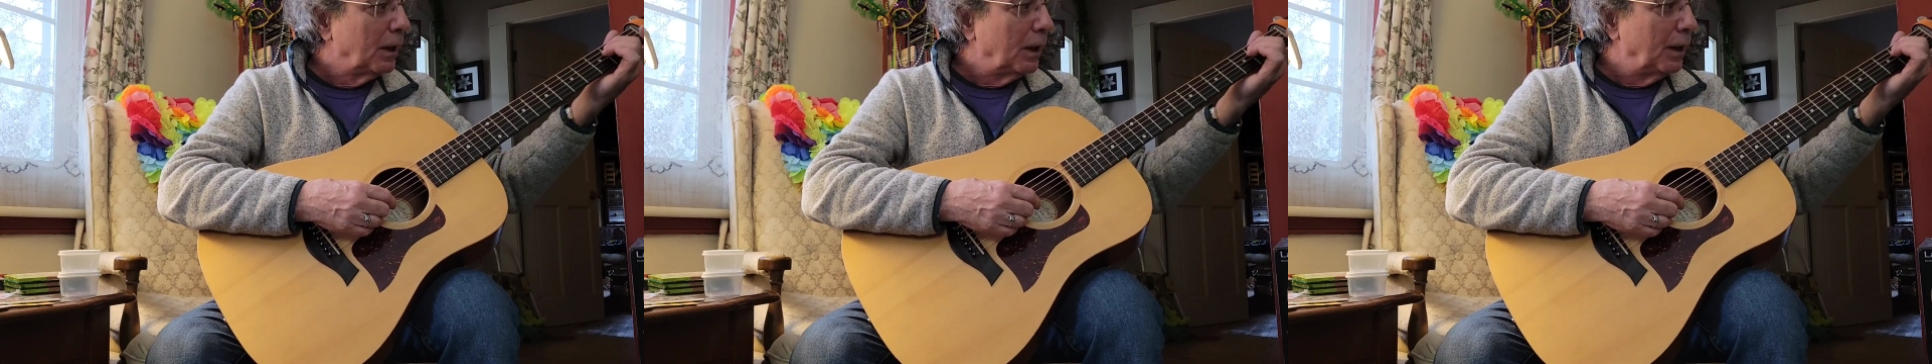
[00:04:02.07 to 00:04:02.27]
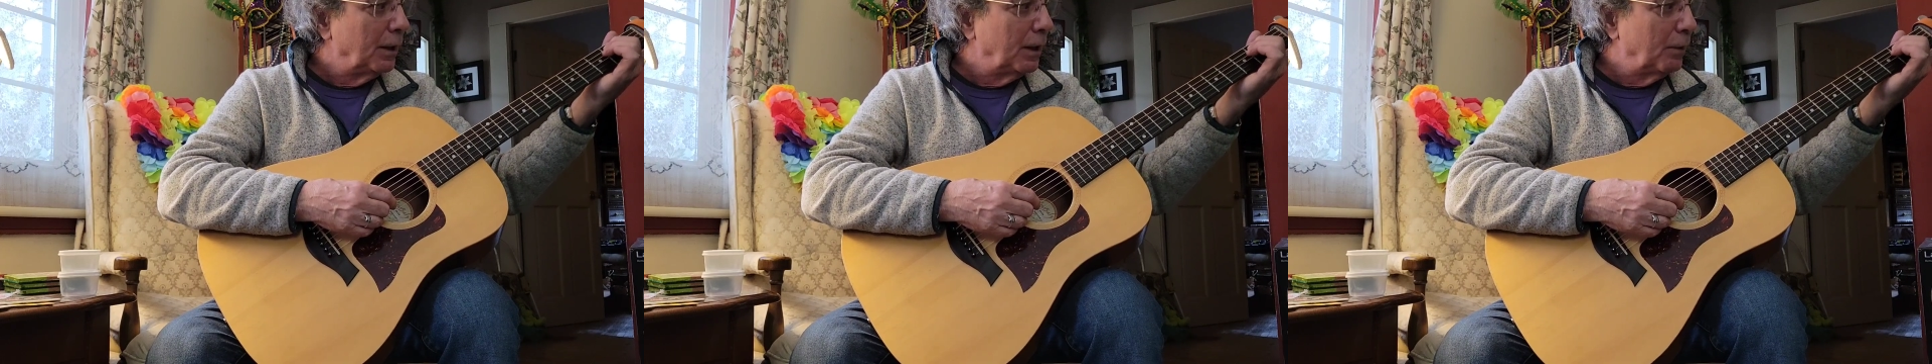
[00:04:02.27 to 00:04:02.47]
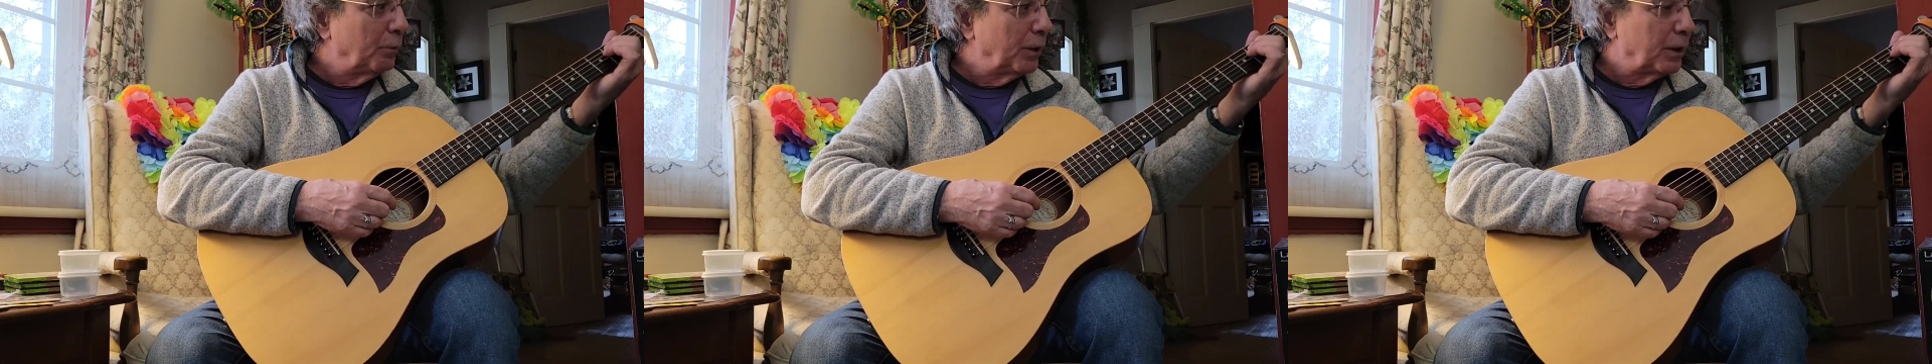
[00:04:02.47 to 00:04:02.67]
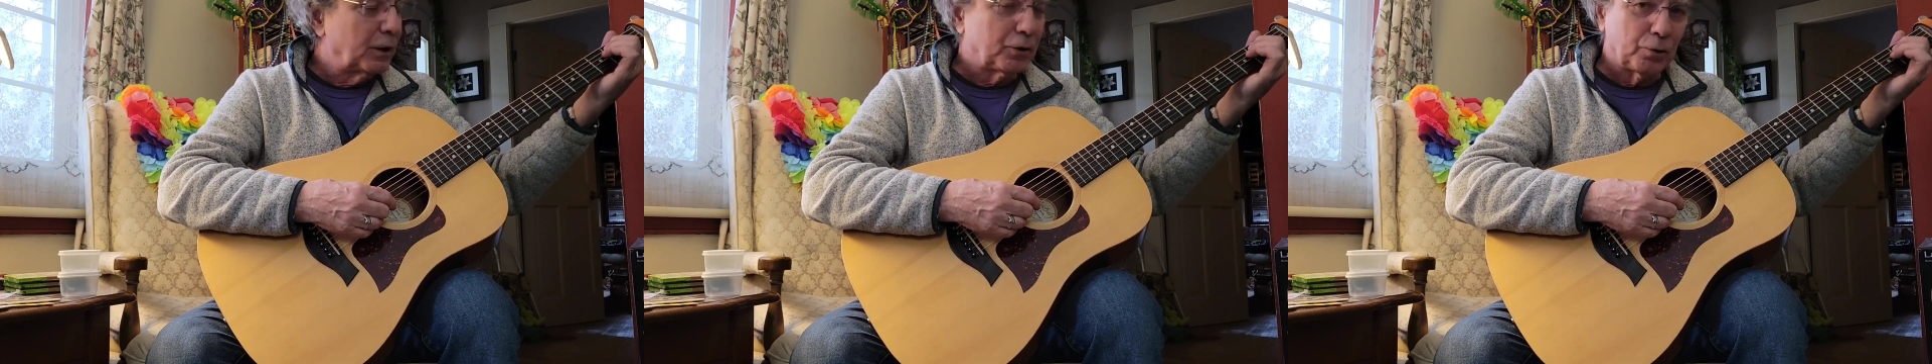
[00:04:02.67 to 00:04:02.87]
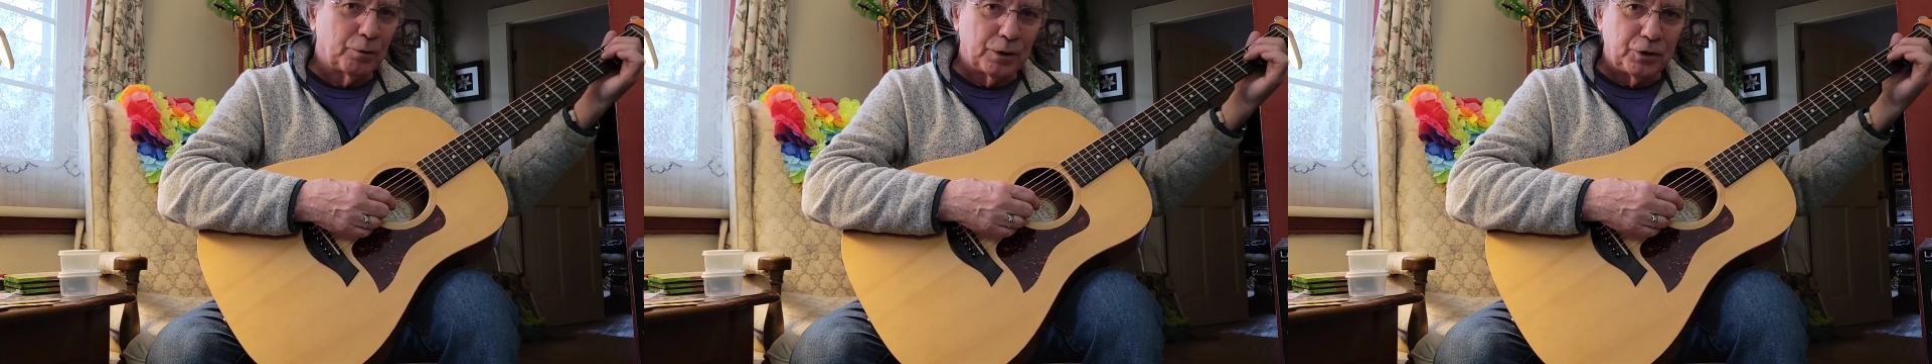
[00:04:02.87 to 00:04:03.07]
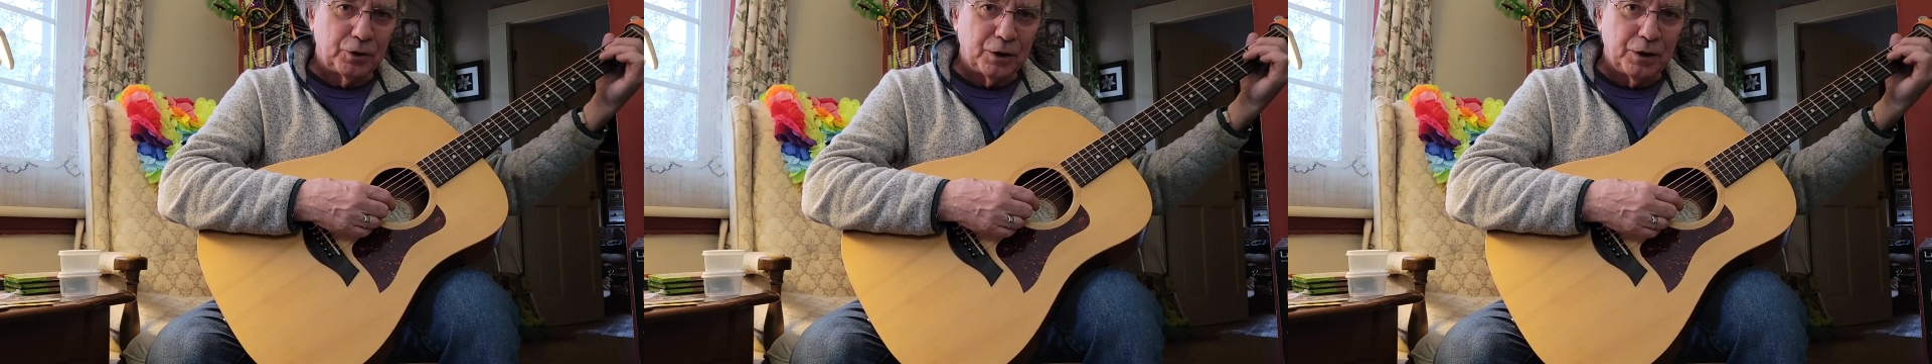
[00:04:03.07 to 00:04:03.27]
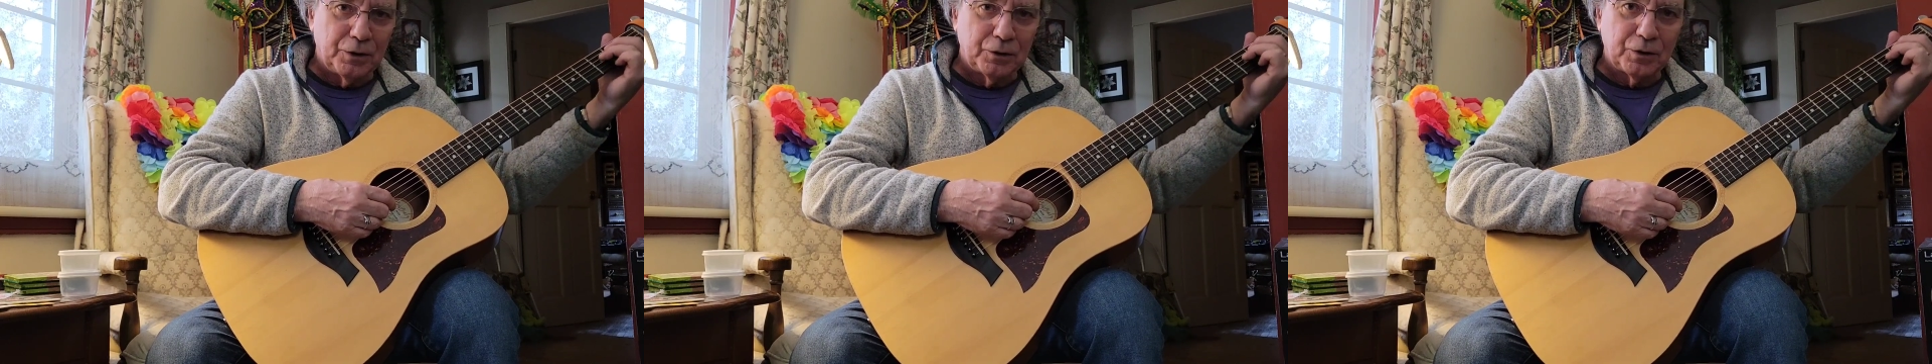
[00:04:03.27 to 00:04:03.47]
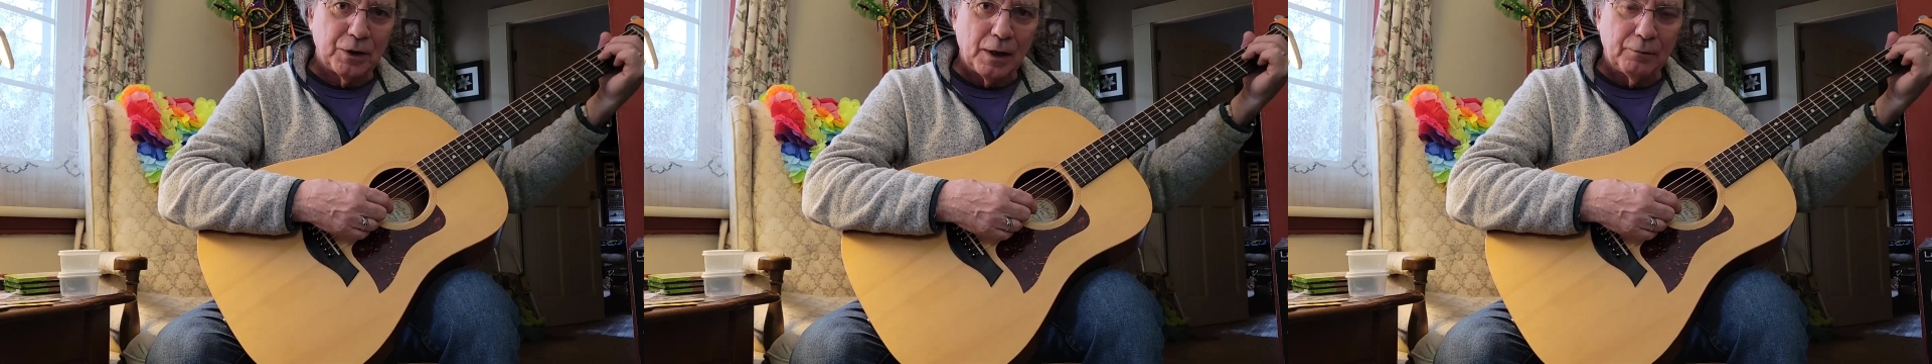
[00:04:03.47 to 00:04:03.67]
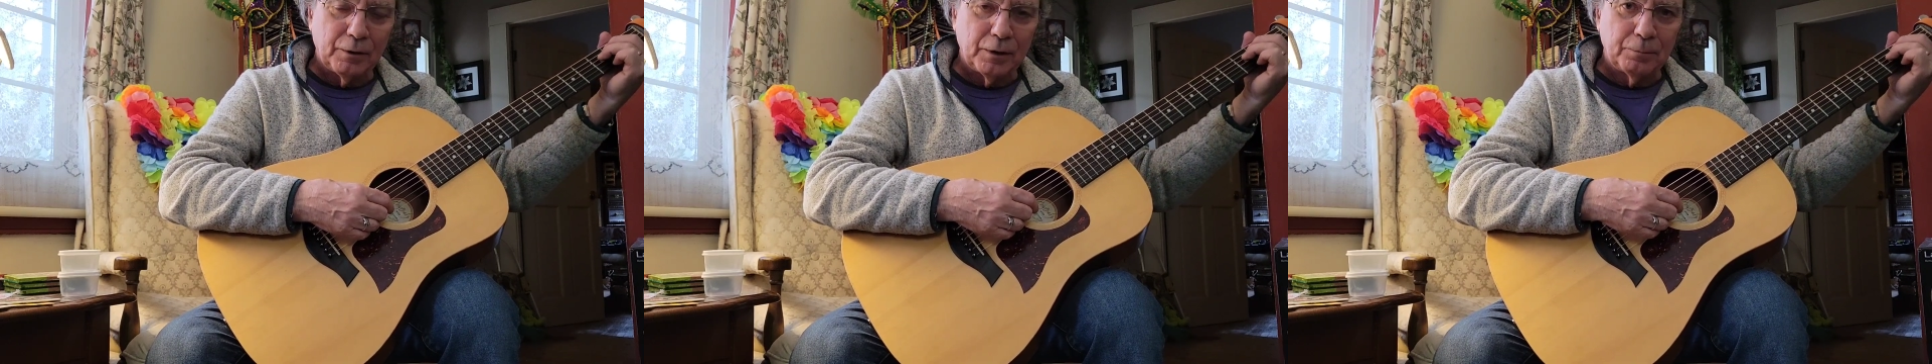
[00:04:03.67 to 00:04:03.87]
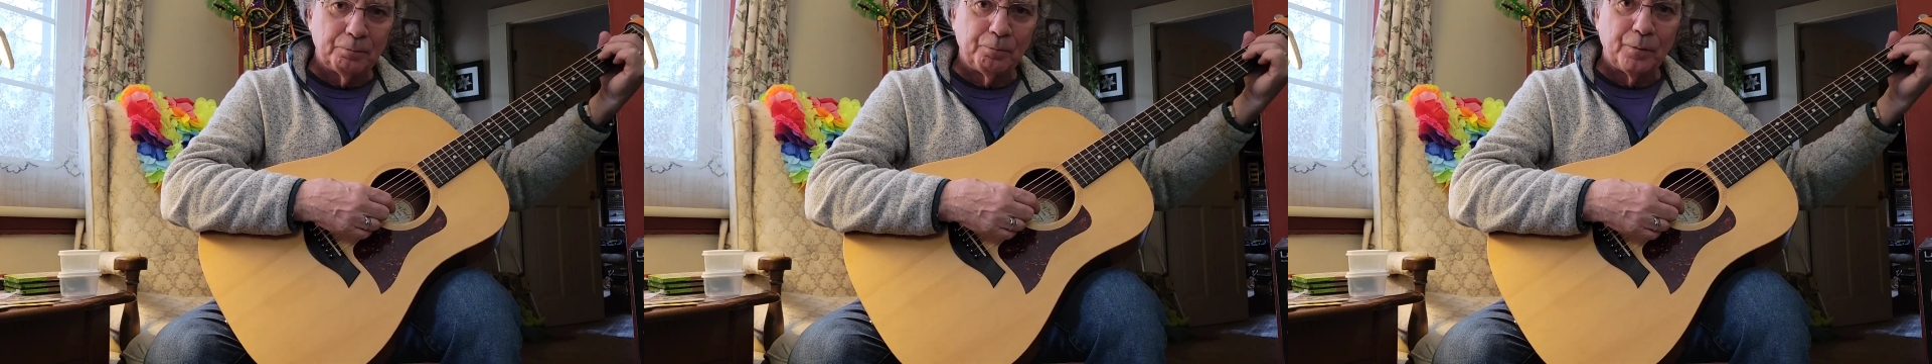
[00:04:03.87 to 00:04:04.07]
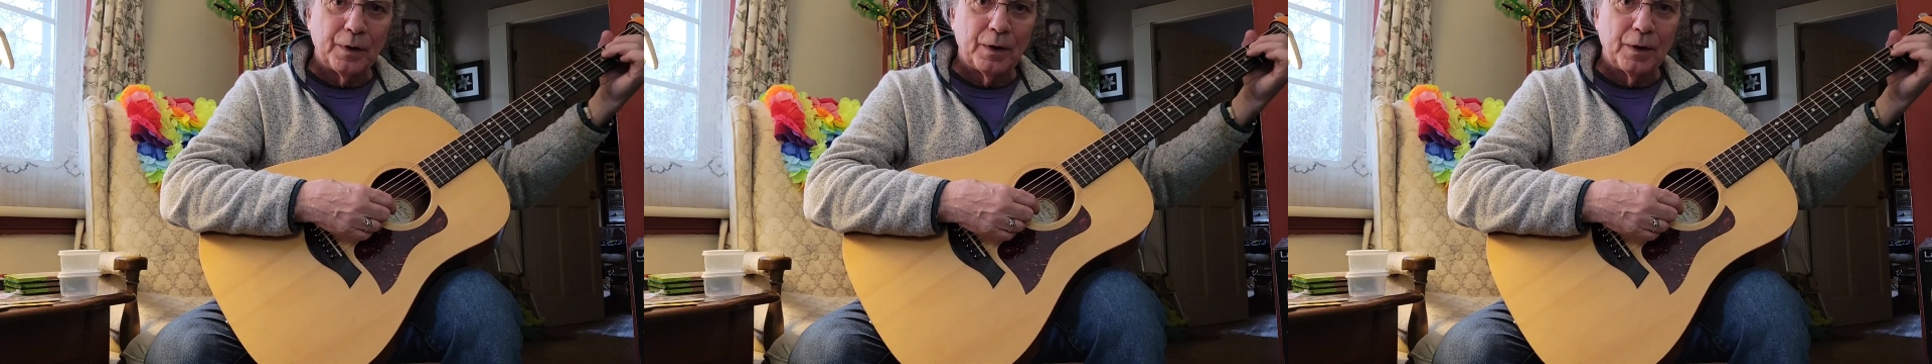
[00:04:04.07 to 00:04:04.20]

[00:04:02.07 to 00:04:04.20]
And then we get to a G7,